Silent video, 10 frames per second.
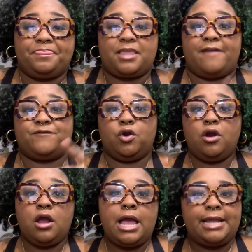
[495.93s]
if
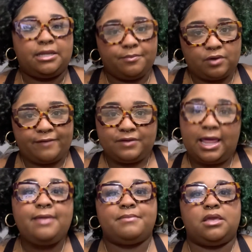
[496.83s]
you're a demographic
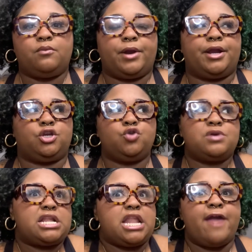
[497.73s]
like me where you
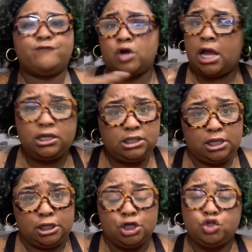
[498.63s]
were never ugly,
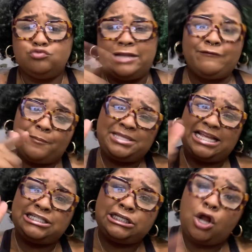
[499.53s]
you never put
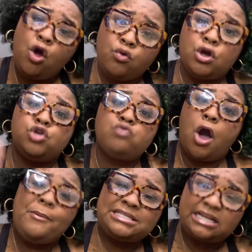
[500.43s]
that shit on, you
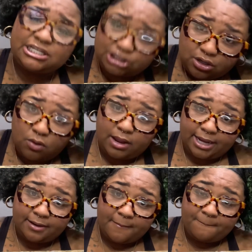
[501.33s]
always had that shit on,
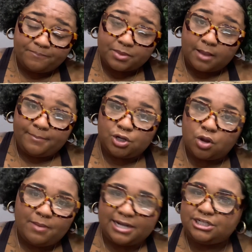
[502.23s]
but
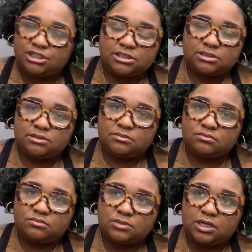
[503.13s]
nobody just
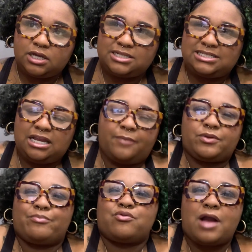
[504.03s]
could suck up
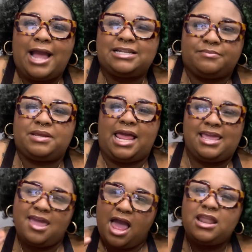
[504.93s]
the pride to be like,
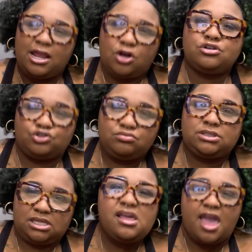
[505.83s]
yeah, I like her
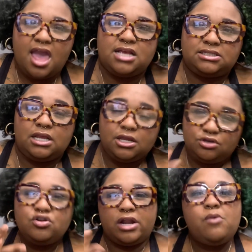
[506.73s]
juicy ass.
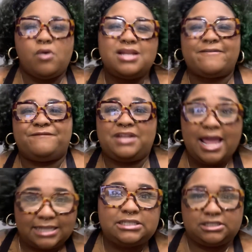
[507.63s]
You know, they wanted to
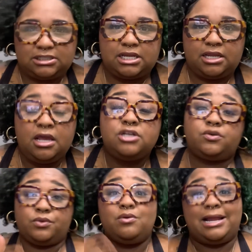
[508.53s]
flex and shit.
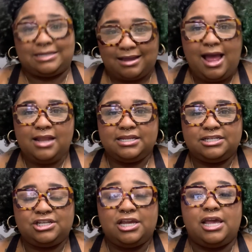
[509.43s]
So when you got to
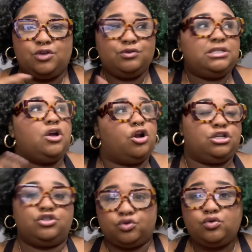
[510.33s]
college and you see all
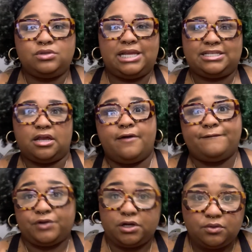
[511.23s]
these dudes that's
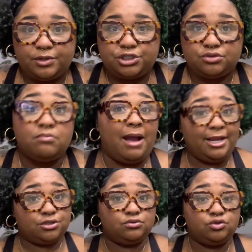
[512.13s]
flirting with you,
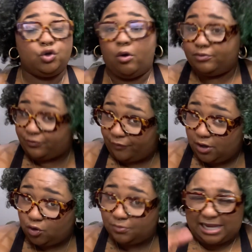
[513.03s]
mind you, you're going with your
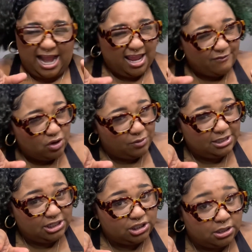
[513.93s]
friend groups, they not giving you no
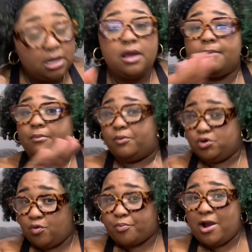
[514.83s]
attention. When
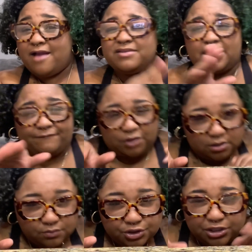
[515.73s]
you're private, they're
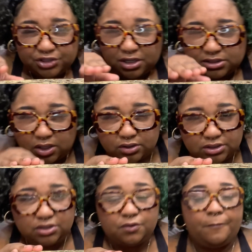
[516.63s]
flirting with you, they're trying to talk
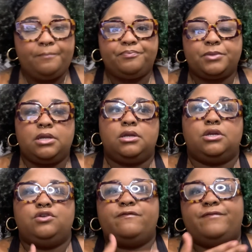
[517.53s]
to you.
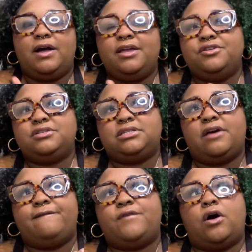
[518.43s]
You find
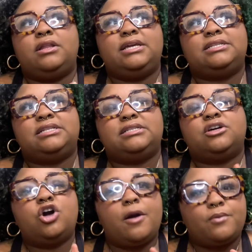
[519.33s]
yourself falling into this
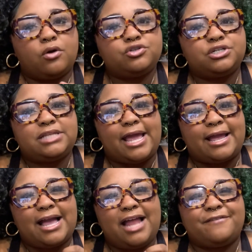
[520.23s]
hookup culture
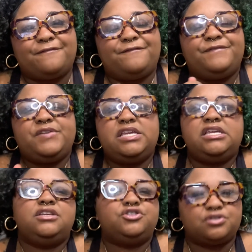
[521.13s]
that kind of
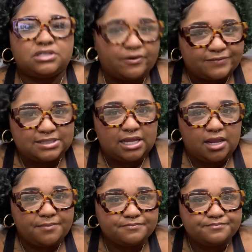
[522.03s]
feeds your self-esteem.
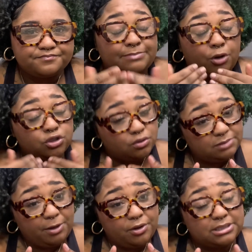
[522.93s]
Personal
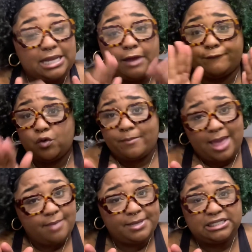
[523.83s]
experience now. If you a
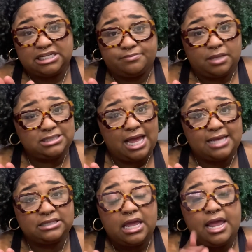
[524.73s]
bad bitch that's plus
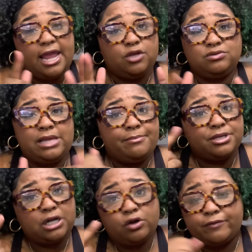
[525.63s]
size and you said,
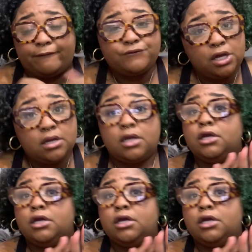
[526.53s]
bitch, I don't give a fuck,